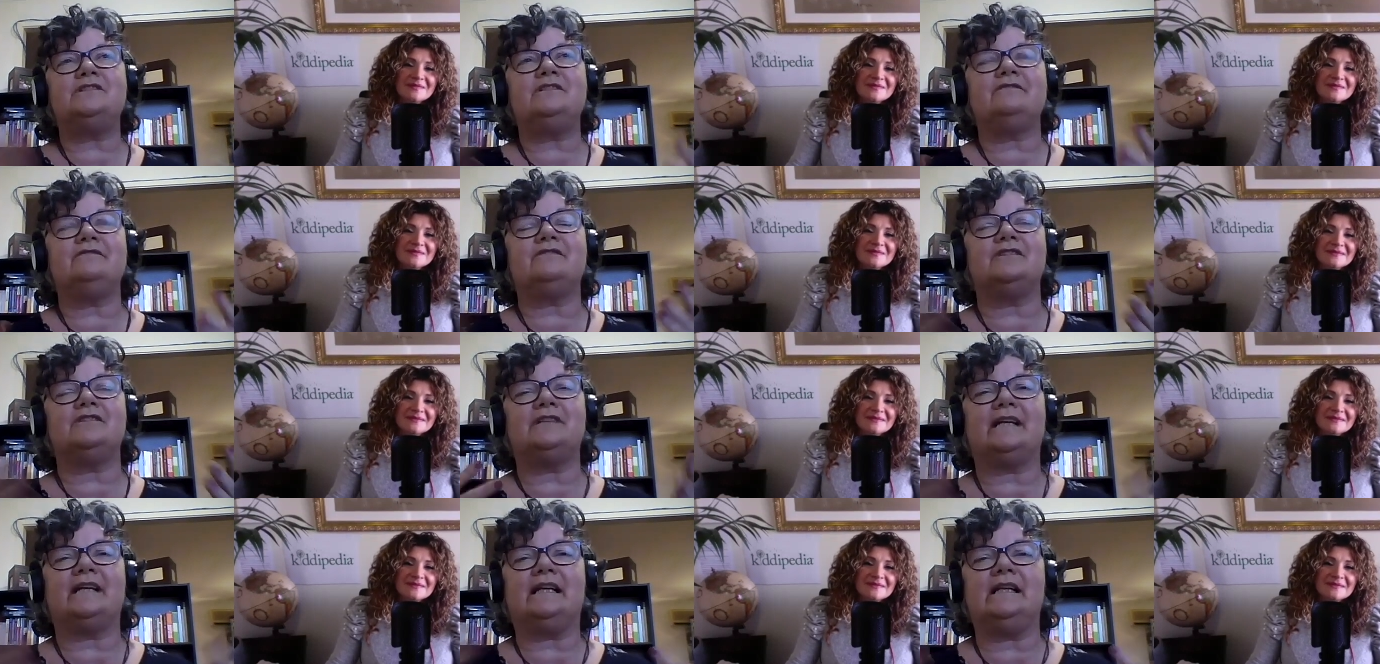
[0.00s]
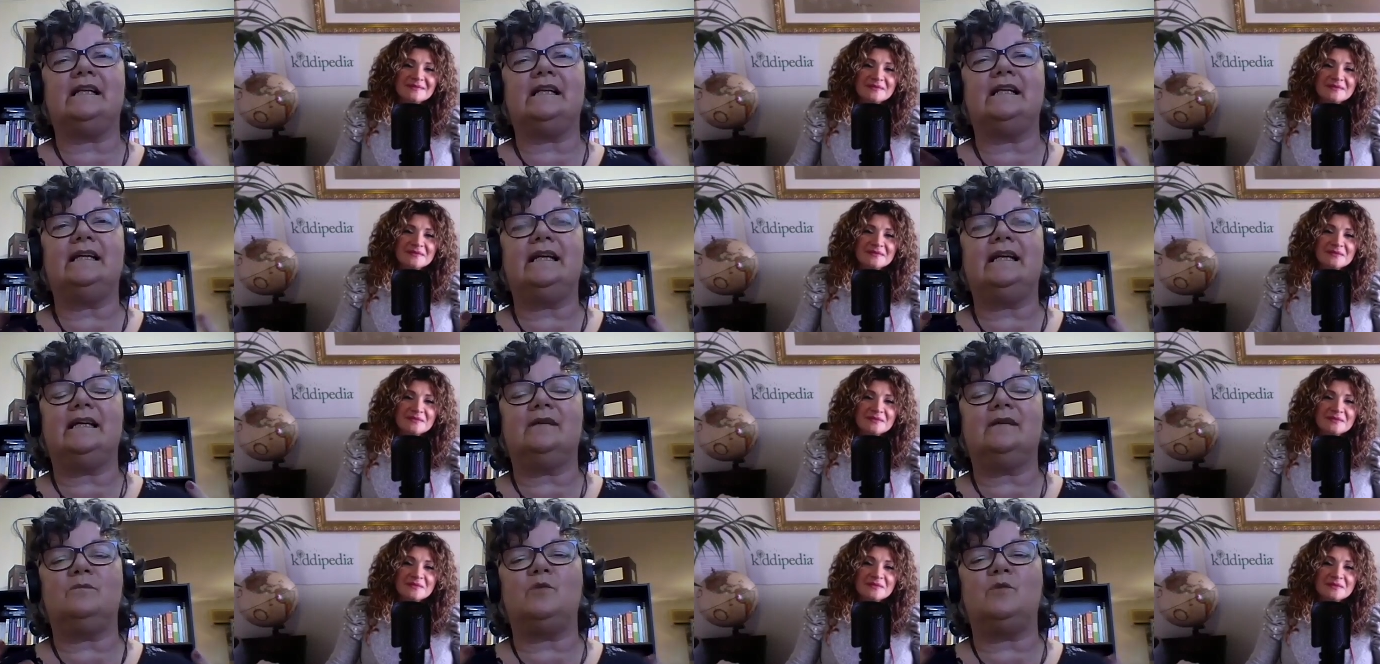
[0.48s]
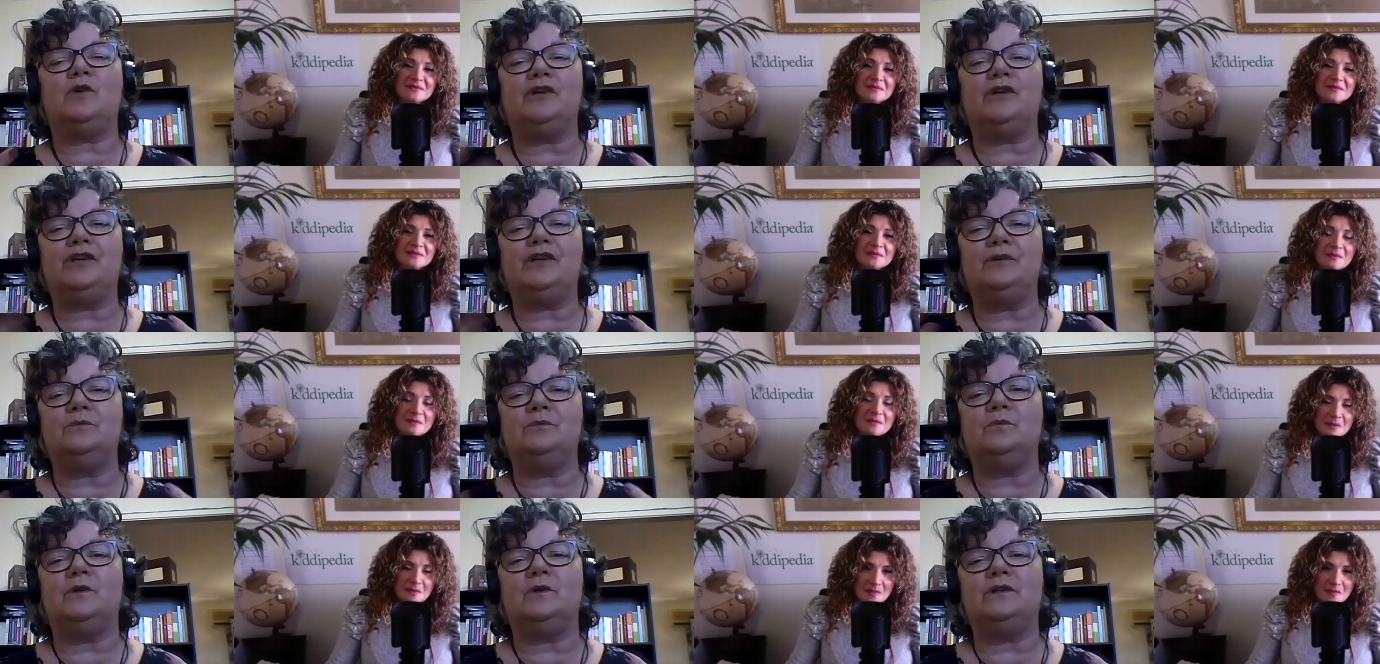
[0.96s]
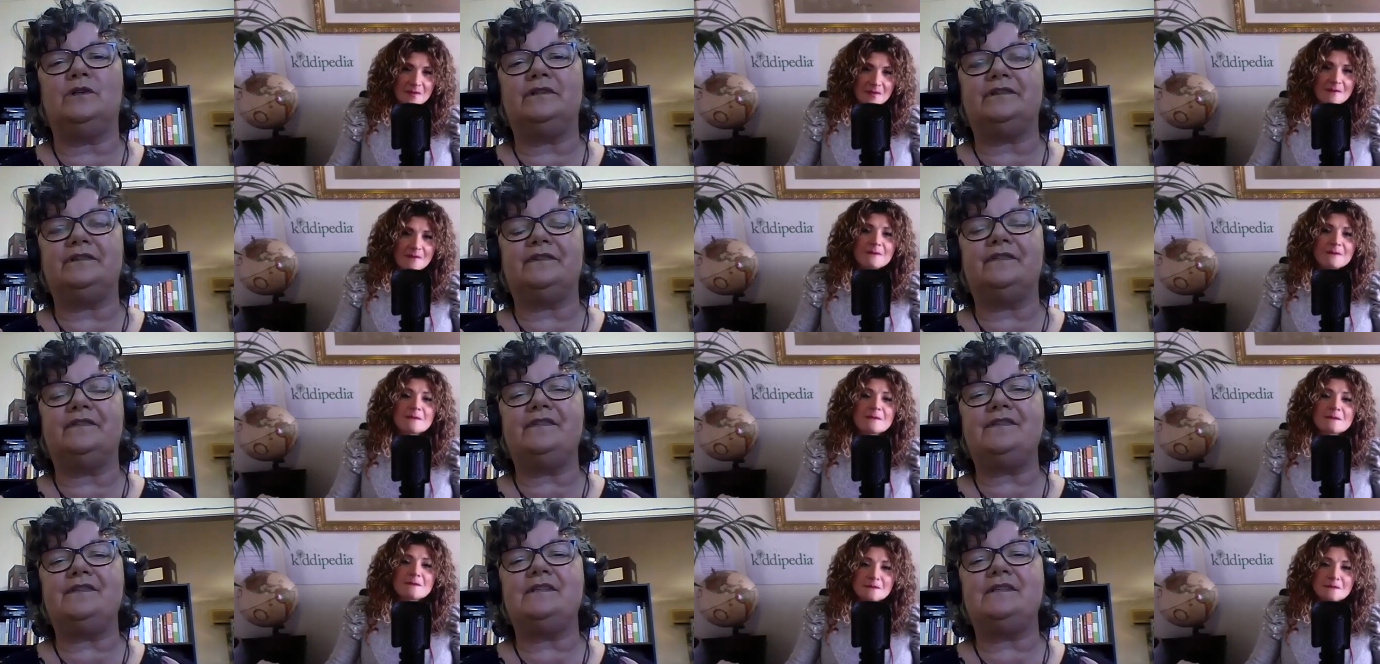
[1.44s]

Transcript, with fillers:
Speaker 1: got it clear what you want,